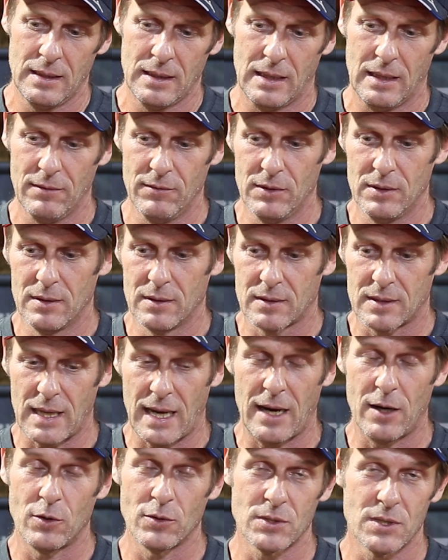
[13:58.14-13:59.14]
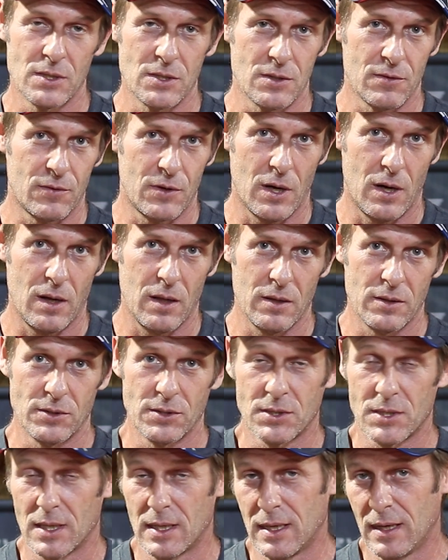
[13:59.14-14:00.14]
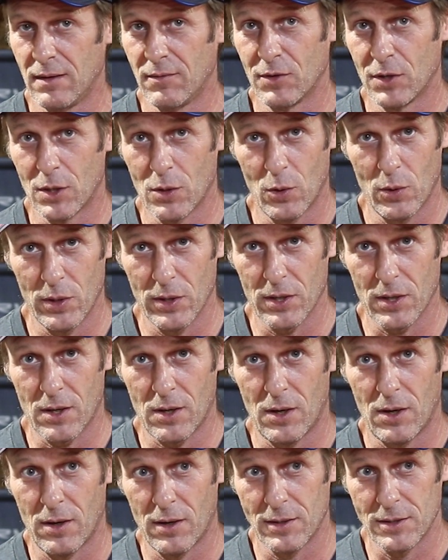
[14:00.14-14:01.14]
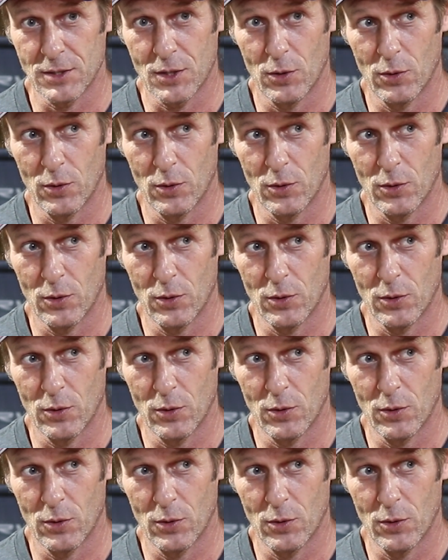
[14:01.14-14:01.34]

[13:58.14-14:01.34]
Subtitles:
giving thousands of dollars that didn't even go into the cards,